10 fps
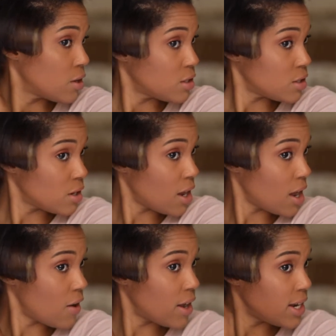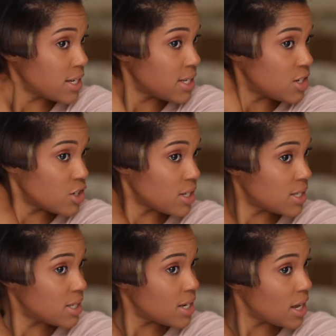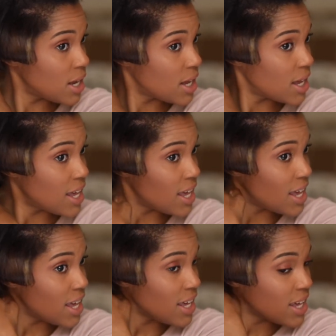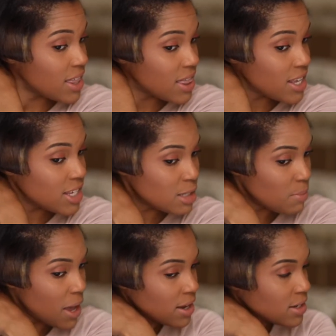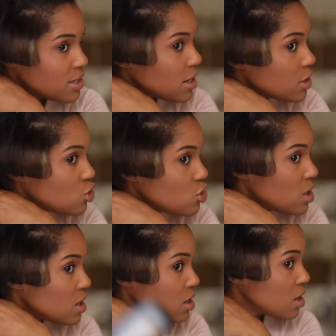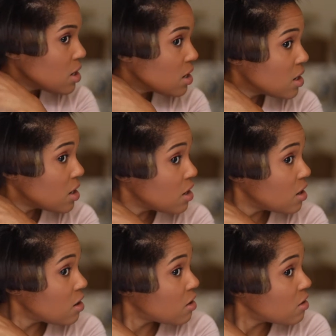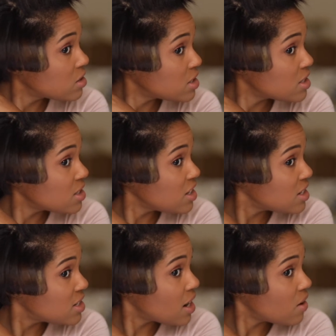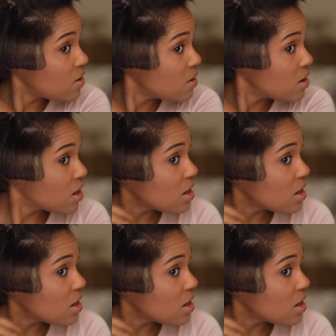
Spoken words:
So now I need to just get this back section all sleeked out